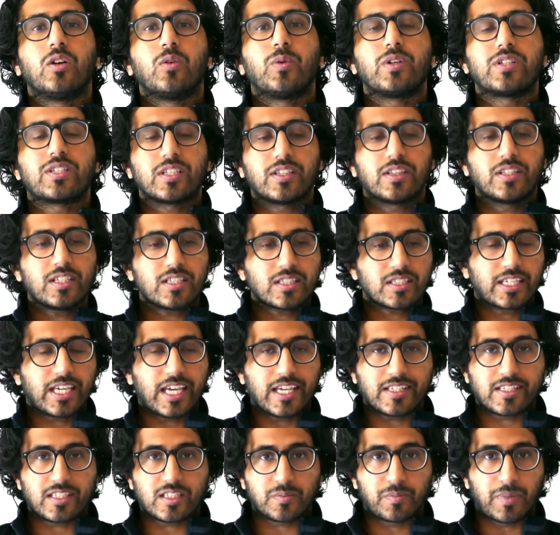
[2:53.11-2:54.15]
which in this
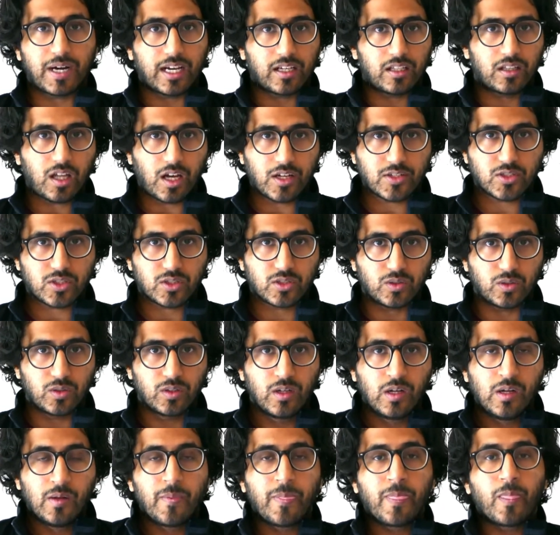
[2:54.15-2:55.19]
case is biological.
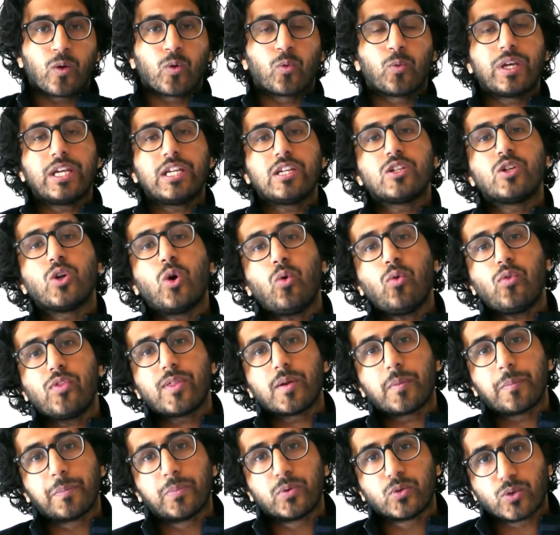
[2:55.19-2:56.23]
We know
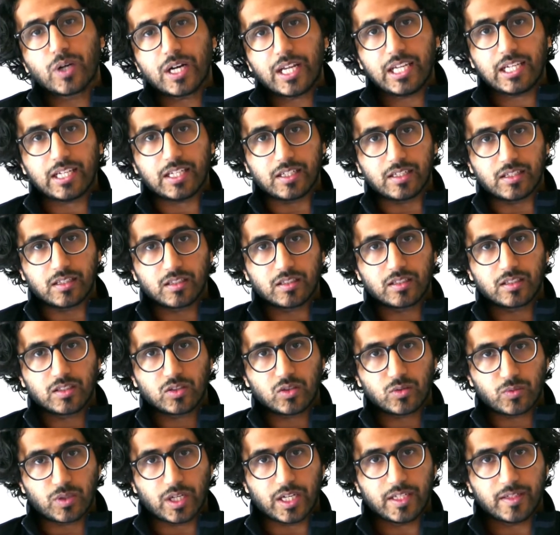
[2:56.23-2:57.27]
the brain,
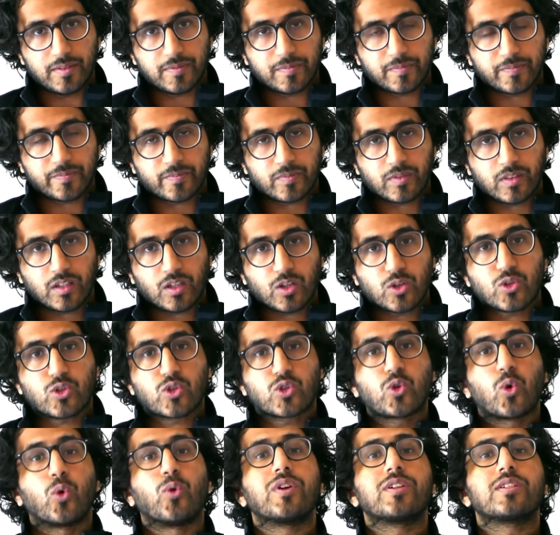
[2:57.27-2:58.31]
right,
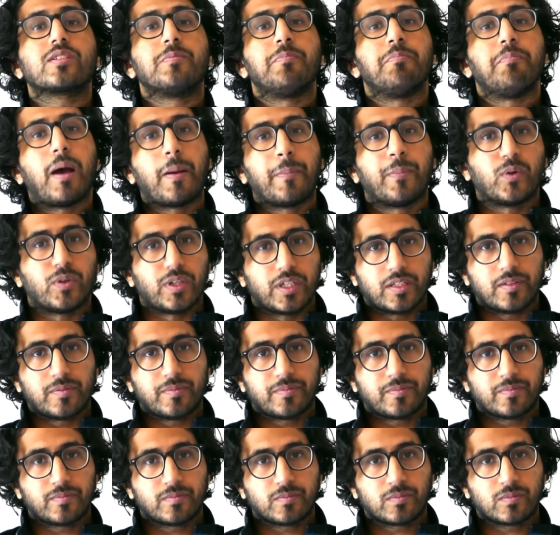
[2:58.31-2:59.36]
stores memory.
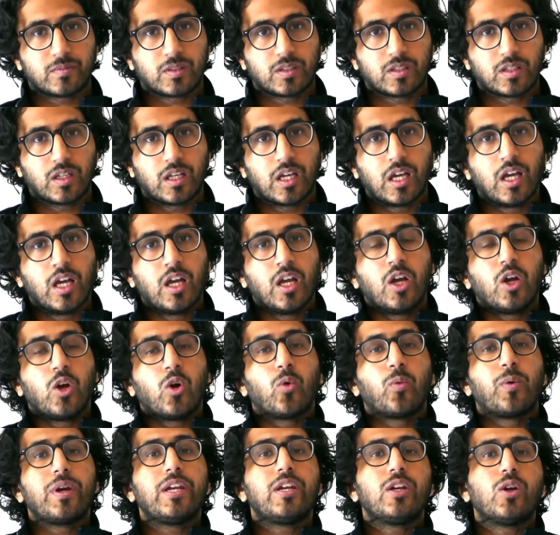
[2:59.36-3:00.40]

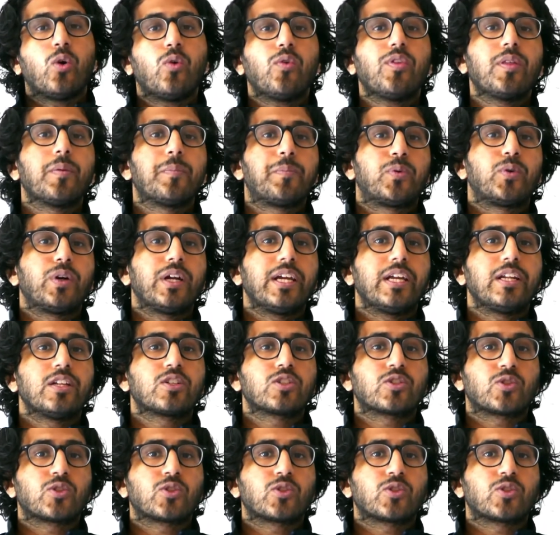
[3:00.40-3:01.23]
We know the brain